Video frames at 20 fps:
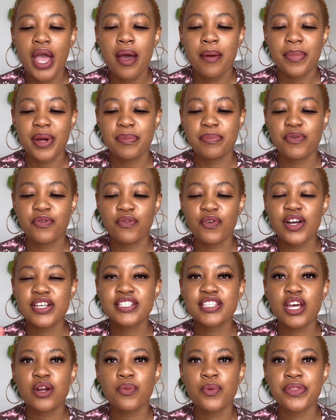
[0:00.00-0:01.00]
But before I
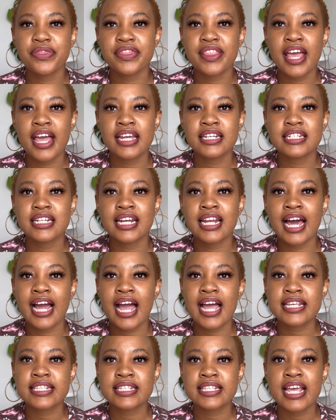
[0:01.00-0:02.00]
start with that, like
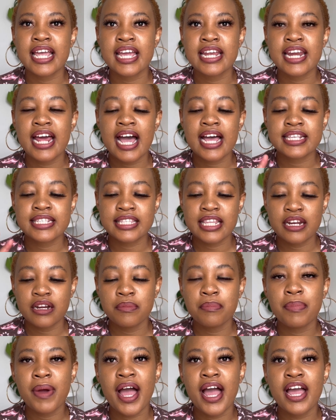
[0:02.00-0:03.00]
I said, I
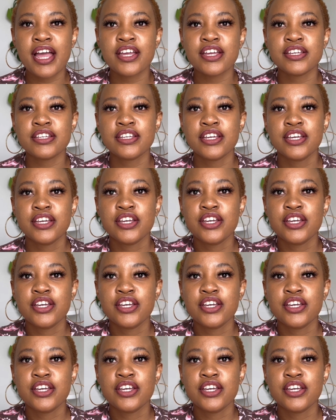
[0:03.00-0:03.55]
started by